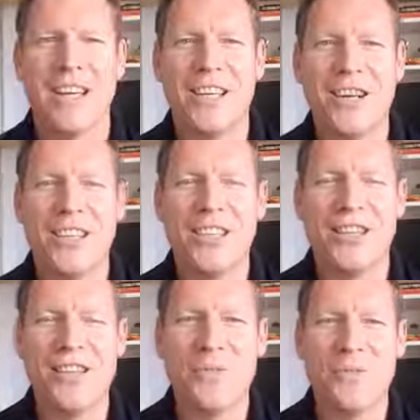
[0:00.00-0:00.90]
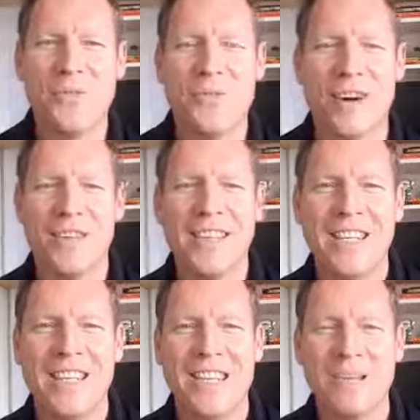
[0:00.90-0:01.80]
Hey guys, Coach Phil
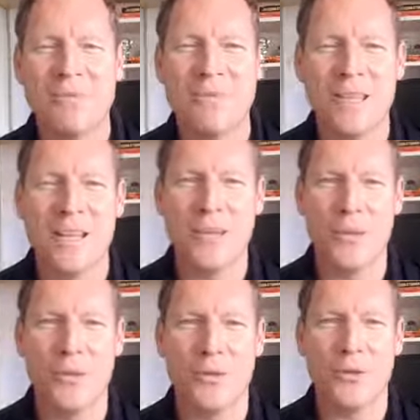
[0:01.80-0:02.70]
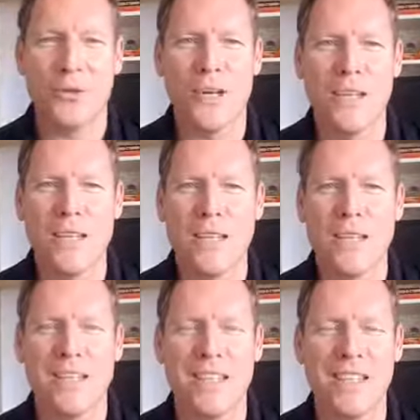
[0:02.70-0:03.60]
Farrelly, husband, father, personal trainer.
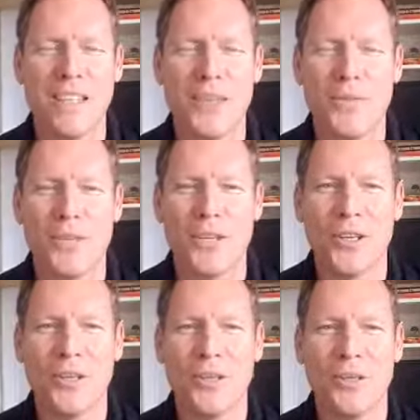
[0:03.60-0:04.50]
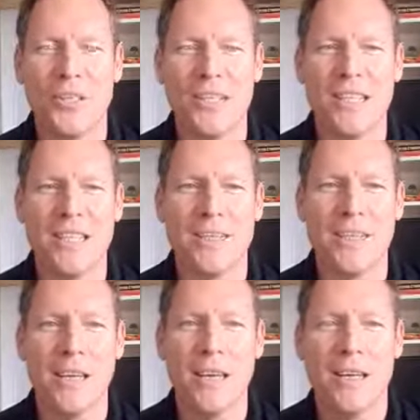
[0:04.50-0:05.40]
Thank you for watching this
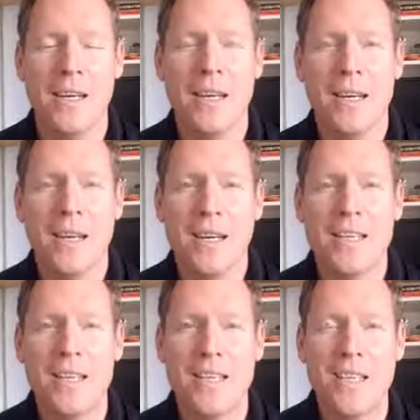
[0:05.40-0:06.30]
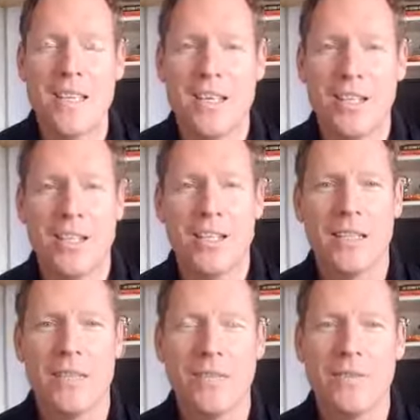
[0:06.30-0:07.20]
video. So this
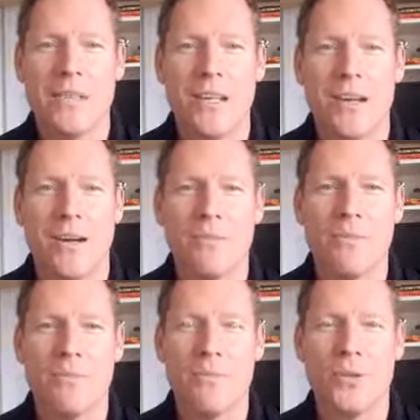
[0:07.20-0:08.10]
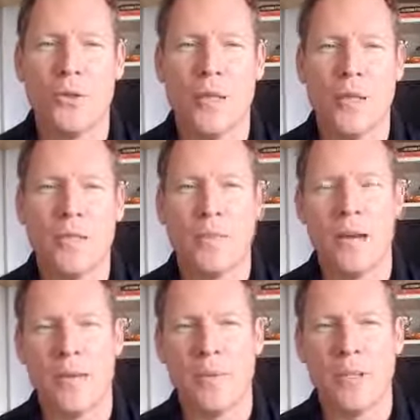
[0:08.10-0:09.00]
is a video I was doing as
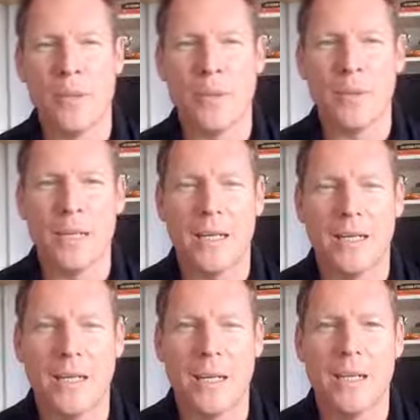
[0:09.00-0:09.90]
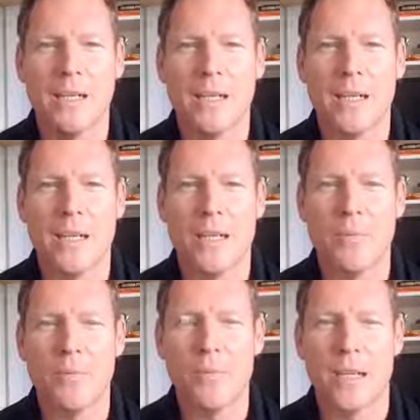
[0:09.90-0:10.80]
part of my 21 day challenge.
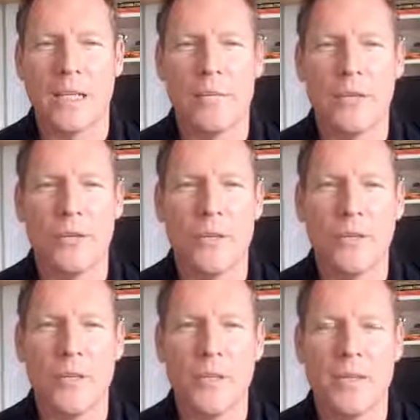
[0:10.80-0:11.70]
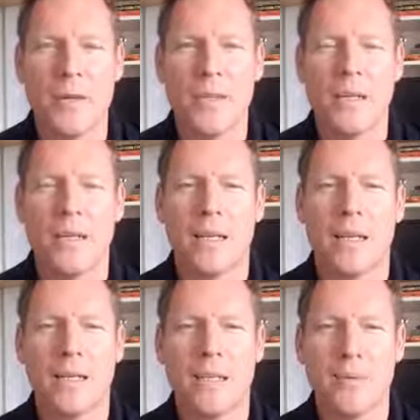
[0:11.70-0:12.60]
I'm running a beta group at the moment. They're
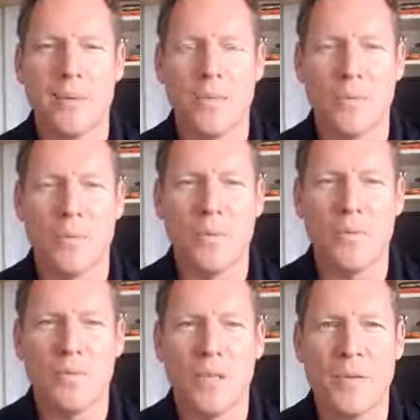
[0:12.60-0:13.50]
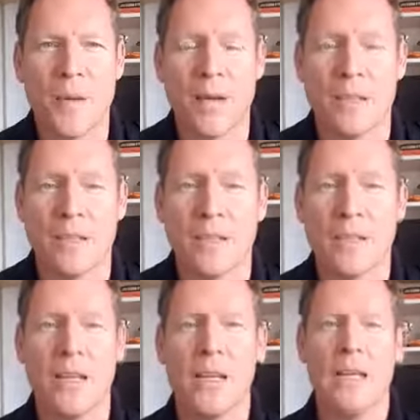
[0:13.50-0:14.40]
gonna give me some awesome feedback, and I
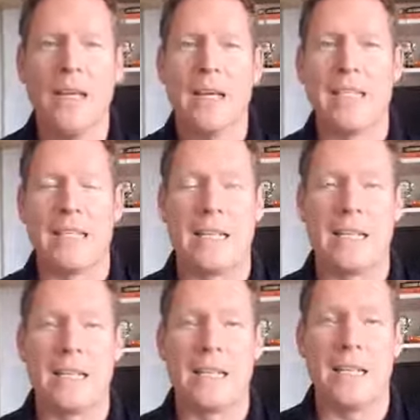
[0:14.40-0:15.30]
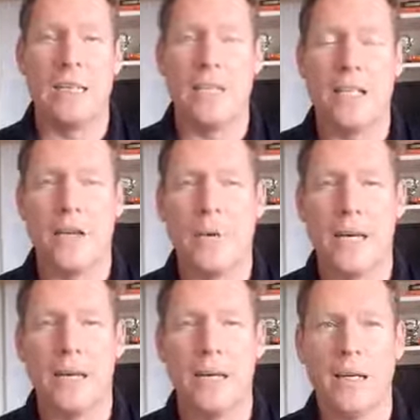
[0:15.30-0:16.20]
thought it's another video
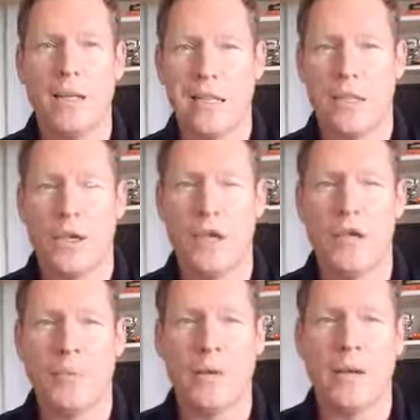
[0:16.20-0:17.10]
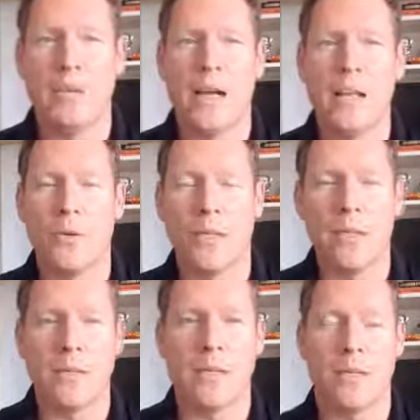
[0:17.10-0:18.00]
where there's a huge amount of value in it
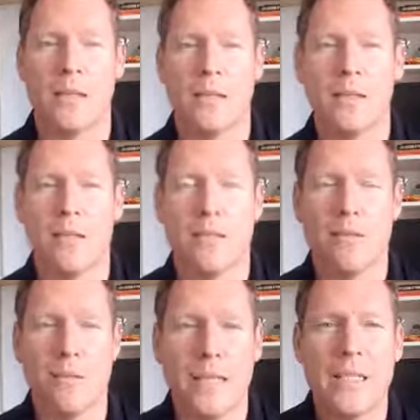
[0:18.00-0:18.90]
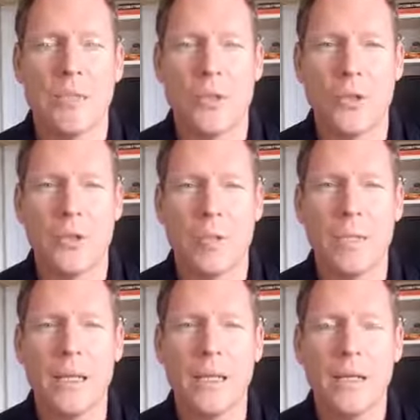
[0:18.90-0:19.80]
in such a one small
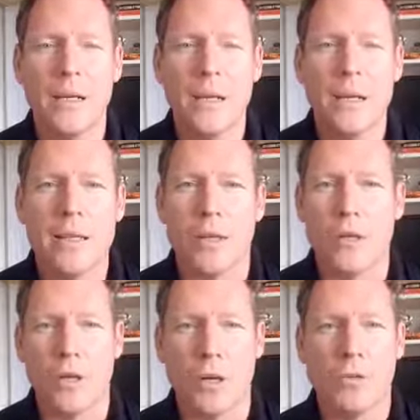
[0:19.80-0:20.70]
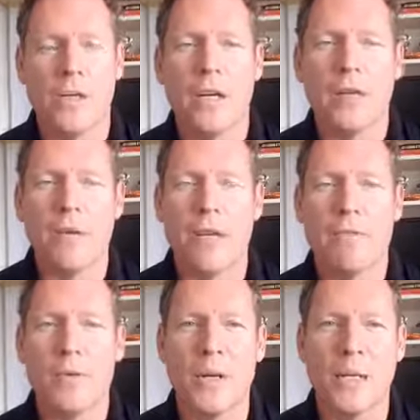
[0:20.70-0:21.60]
topic that I thought I'll share it with
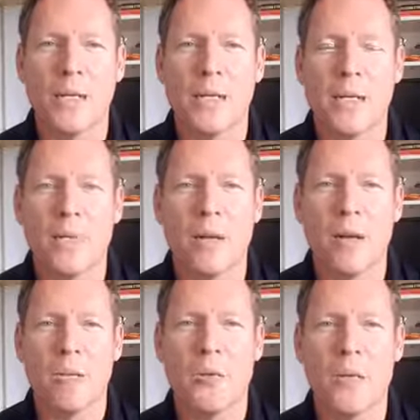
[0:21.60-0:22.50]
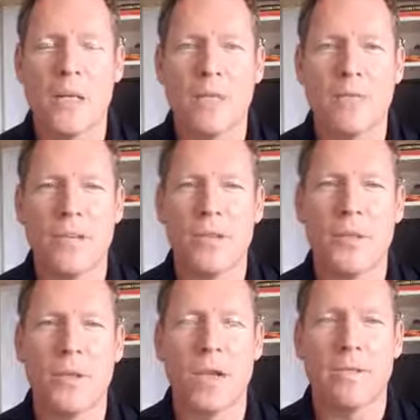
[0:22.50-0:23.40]
everybody. So that's why I'm doing it as a
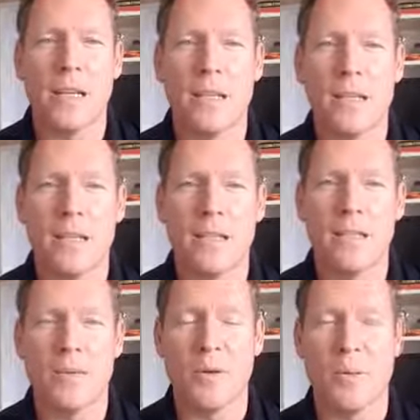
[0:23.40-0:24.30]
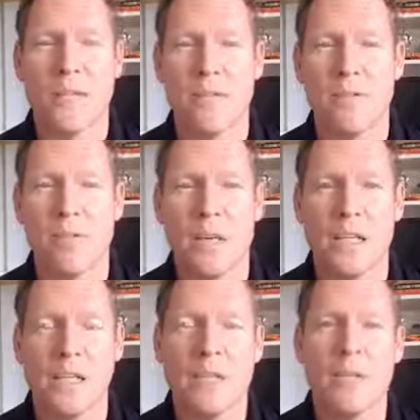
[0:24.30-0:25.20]
Facebook Live now to pretty much everybody,
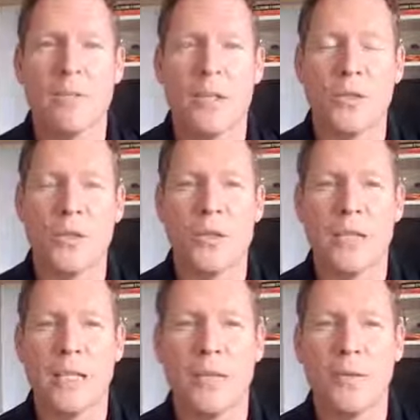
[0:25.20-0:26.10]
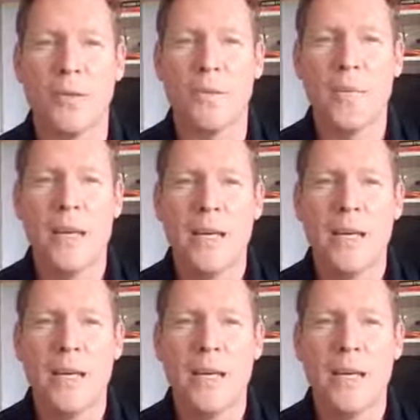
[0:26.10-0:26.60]
not just my 21 day group.